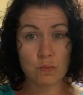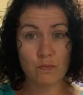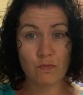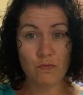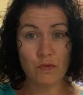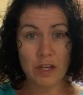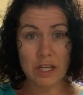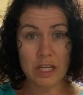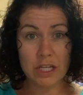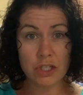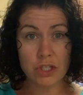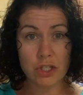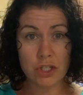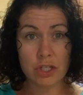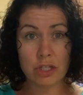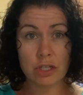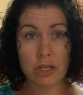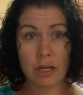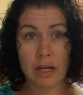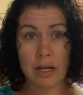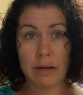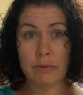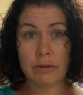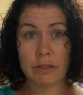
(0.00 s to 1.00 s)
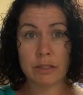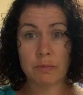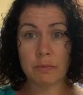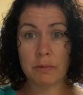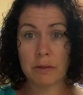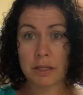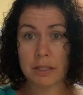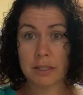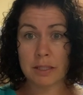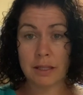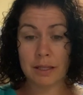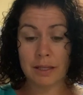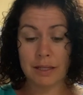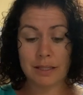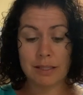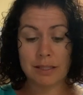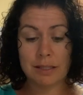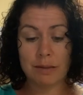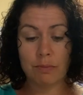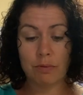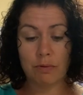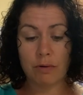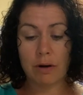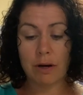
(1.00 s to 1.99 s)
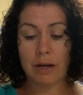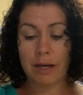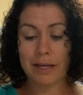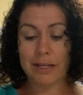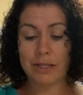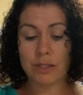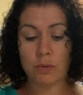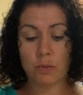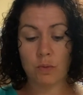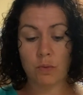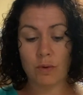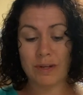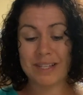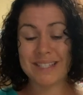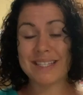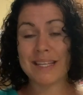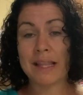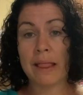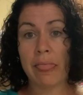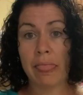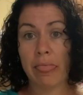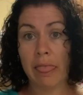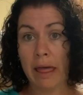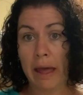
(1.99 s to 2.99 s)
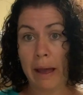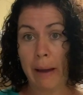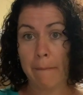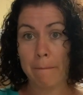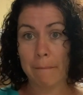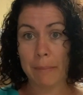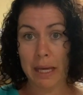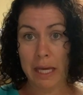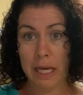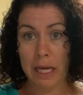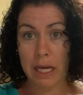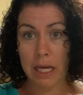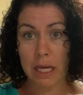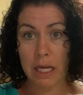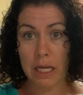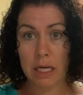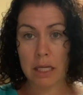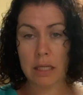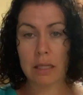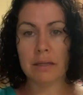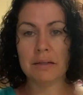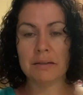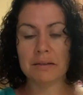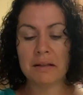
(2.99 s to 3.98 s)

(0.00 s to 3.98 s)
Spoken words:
fish, I was pleasantly surprised, wasn't that bad,